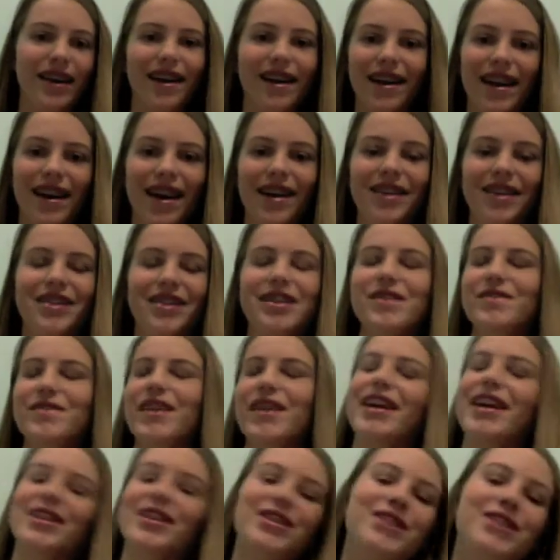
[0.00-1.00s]
I couldn't even
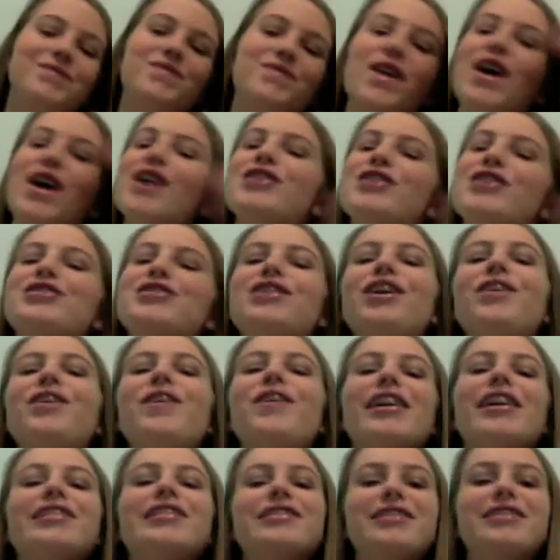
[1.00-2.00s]
handle it. So I
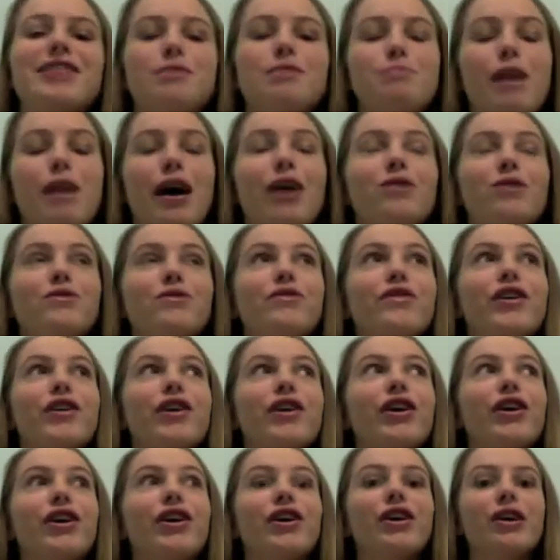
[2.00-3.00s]
had to step out
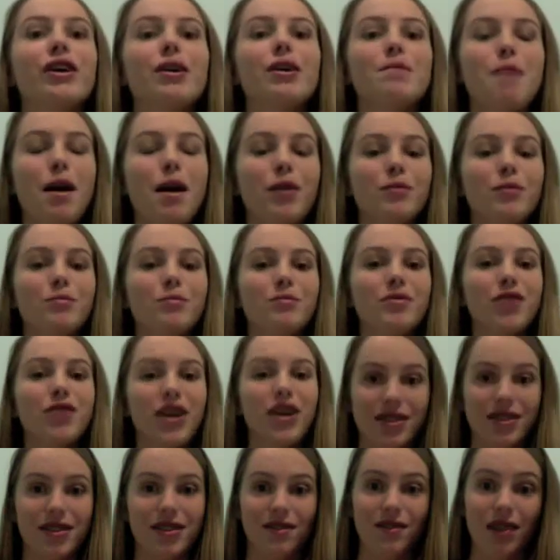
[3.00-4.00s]
for about the
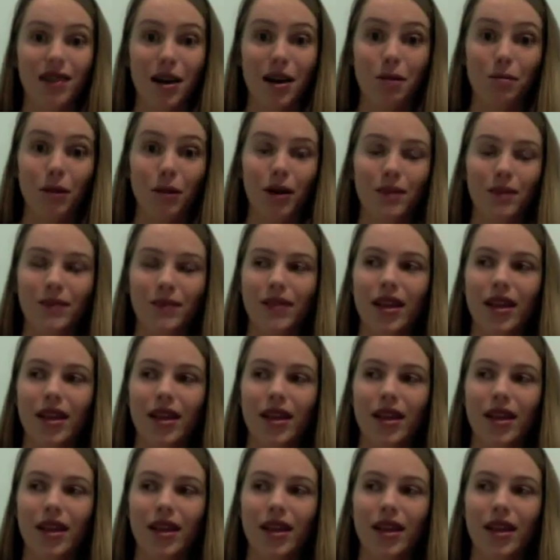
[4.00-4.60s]
rest of the number.